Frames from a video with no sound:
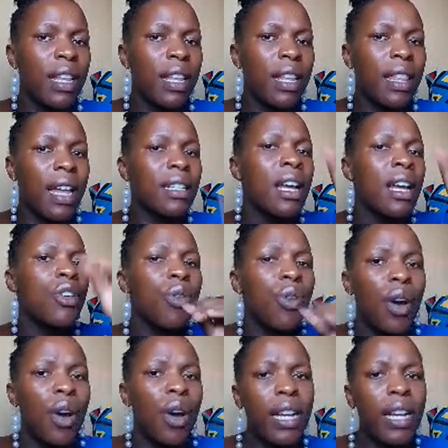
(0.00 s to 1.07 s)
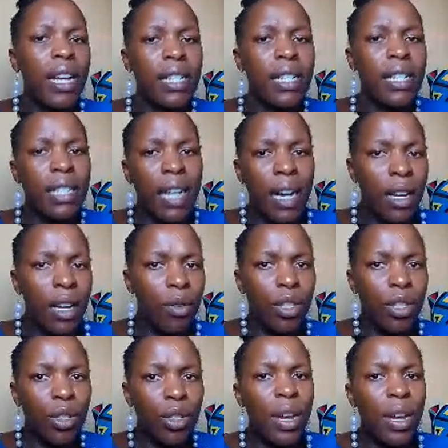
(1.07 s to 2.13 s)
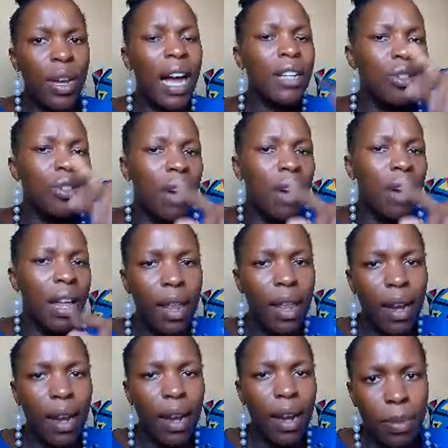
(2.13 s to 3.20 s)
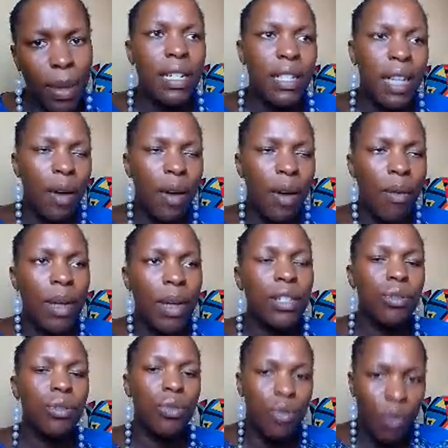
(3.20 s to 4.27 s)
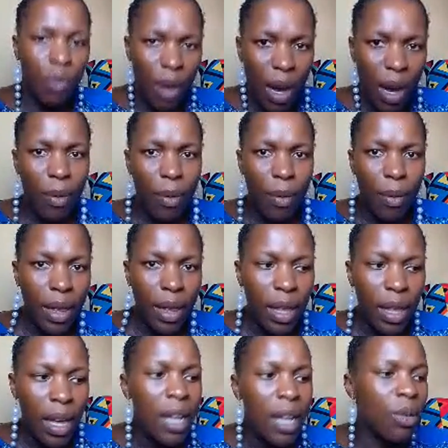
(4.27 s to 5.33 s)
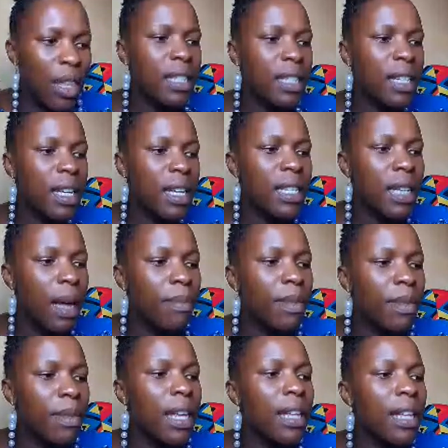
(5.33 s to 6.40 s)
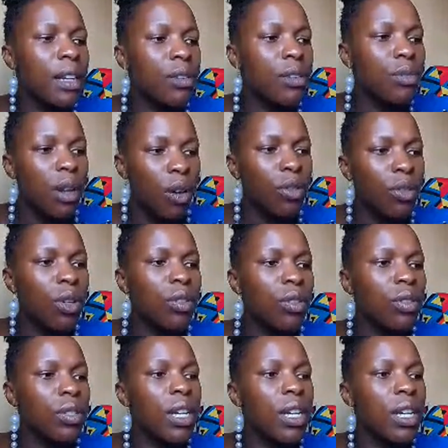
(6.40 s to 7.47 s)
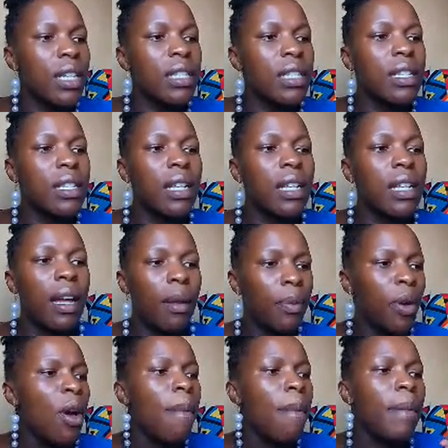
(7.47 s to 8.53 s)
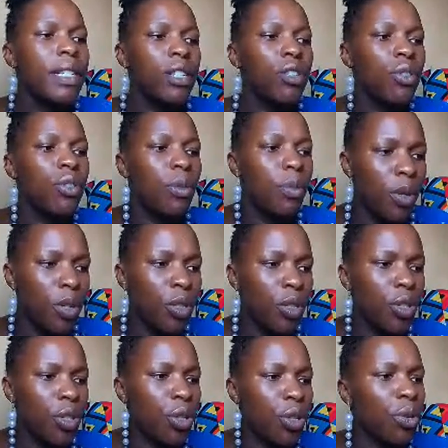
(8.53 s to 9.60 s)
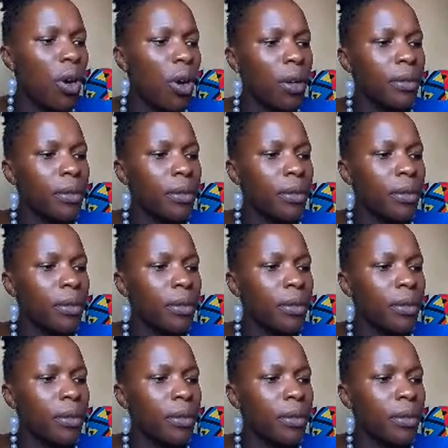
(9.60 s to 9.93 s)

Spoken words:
you know exactly what you're doing and you are the right person that I want to work with. So this is something that will not just help you, but it will put you on